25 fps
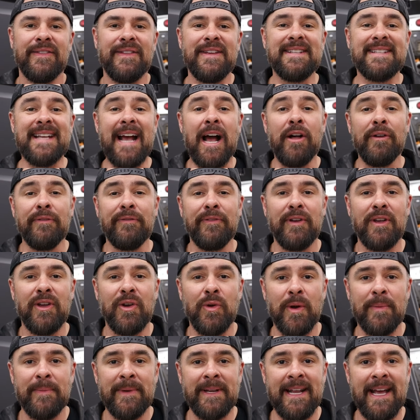These Alpha
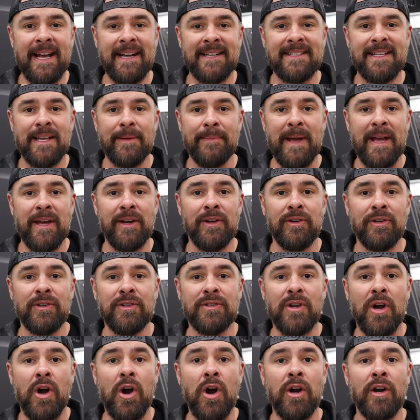Equipment
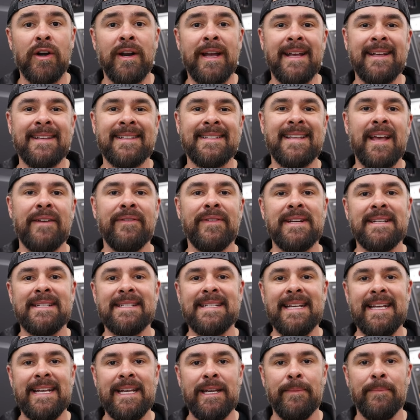xCommanders are a
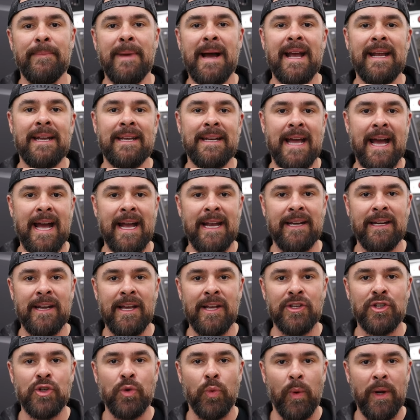
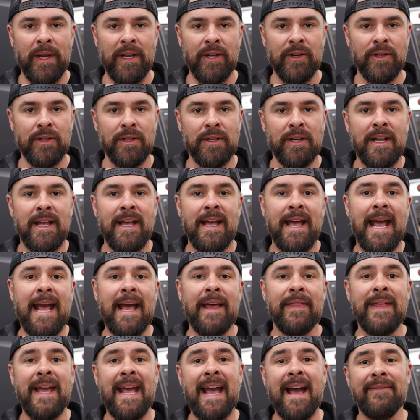17x9-inch wheel,
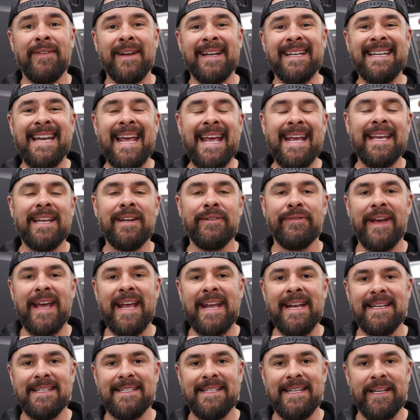and they have a negative
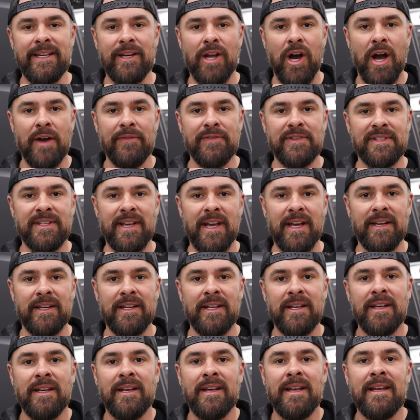18 offset.
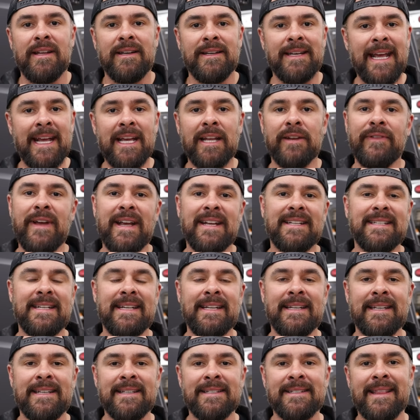Negative
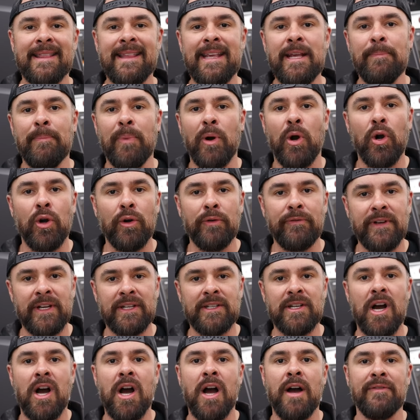18 is the
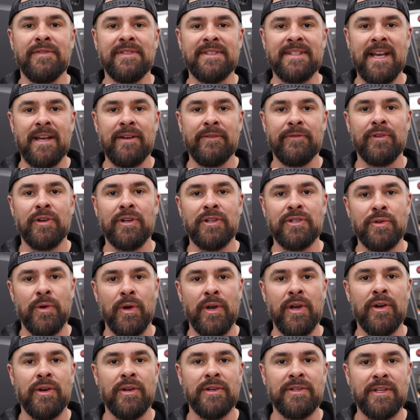perfect offset for a
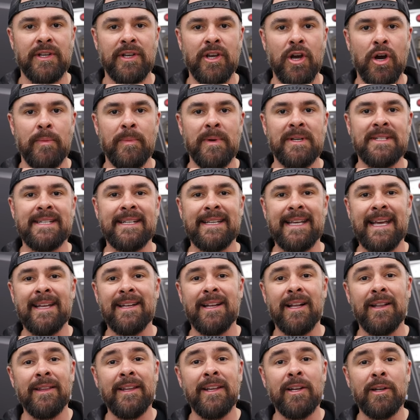Toyota Tacoma to
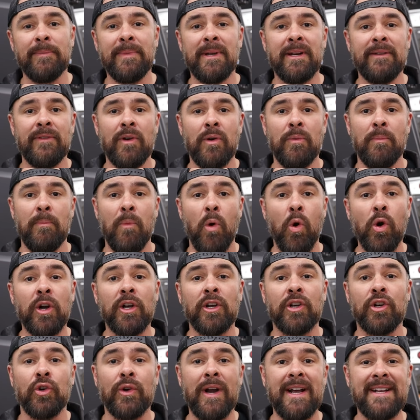get a little bit of a more
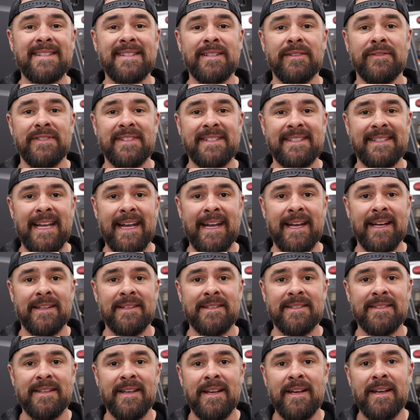aggressive
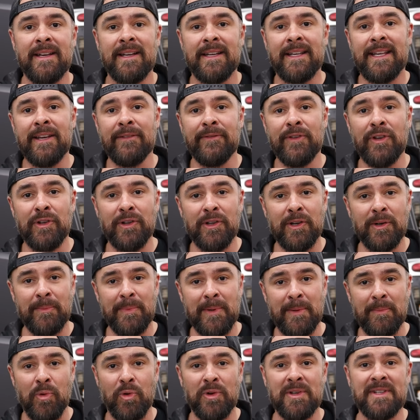stance, give you a little
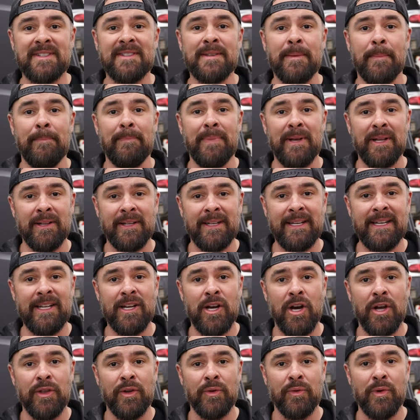bit more stability
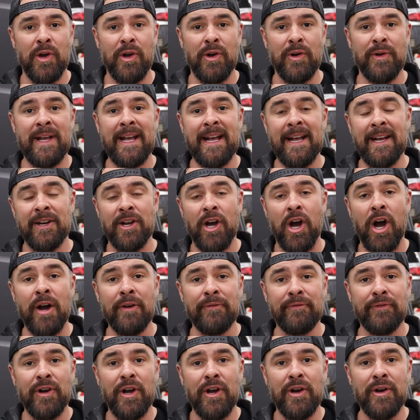on the road and
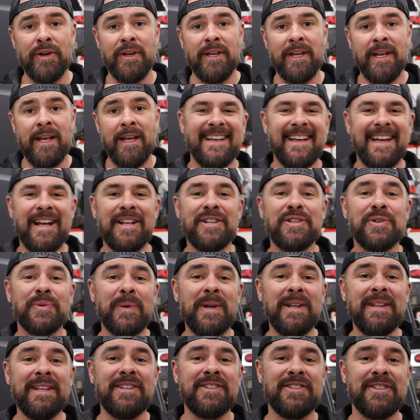off-road. It's
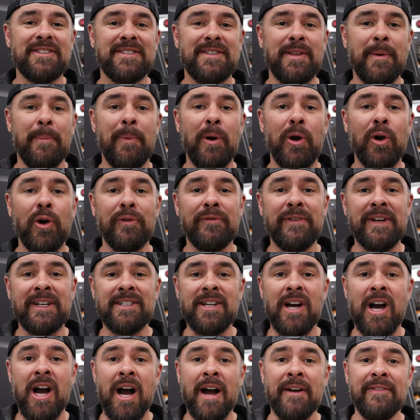really just the
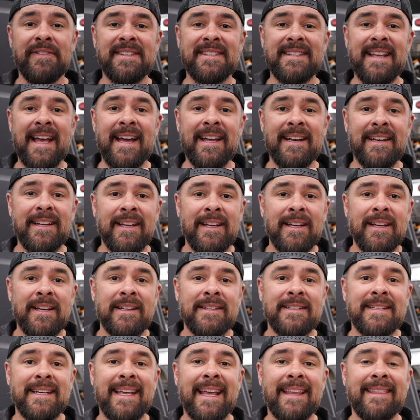perfect offset
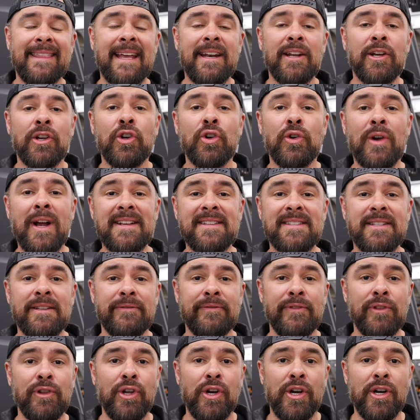to get that
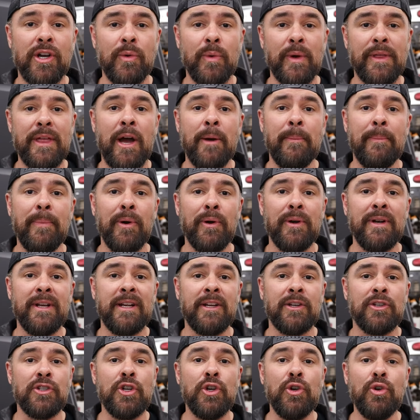aggressive look without
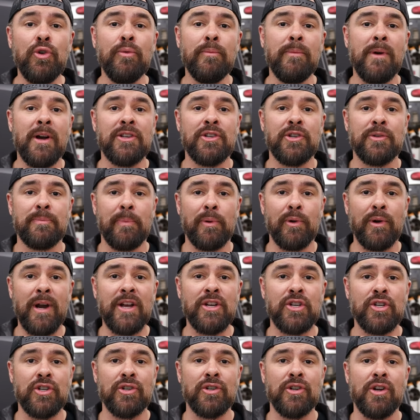putting too much
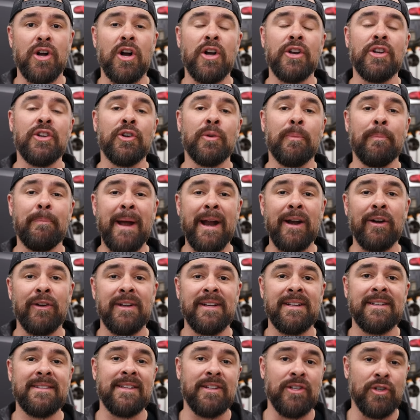pressure on your
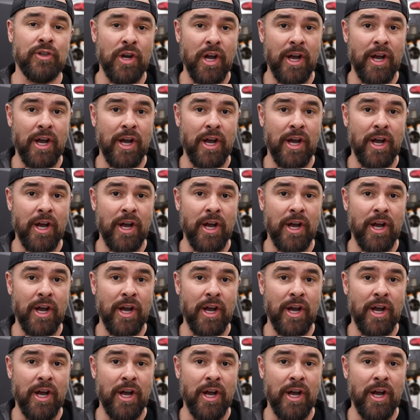bearings and your